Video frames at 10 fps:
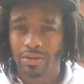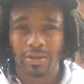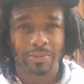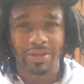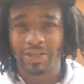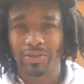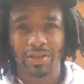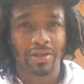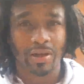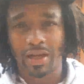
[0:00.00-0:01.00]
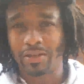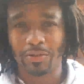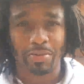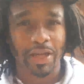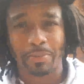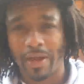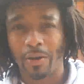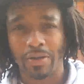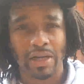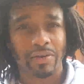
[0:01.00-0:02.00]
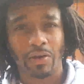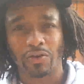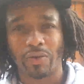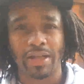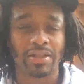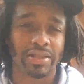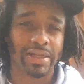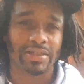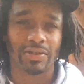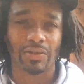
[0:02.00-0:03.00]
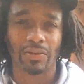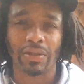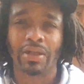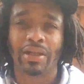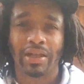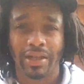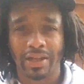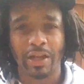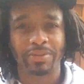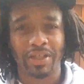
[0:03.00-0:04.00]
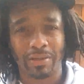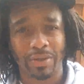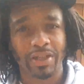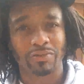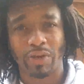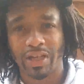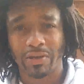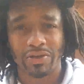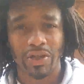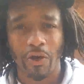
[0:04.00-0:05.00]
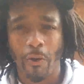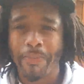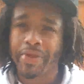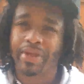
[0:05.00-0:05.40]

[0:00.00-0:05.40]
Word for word: you know what I'm saying? You click on that little PayPal, whatever, it goes right to J Stew, and it helps him with his radio show.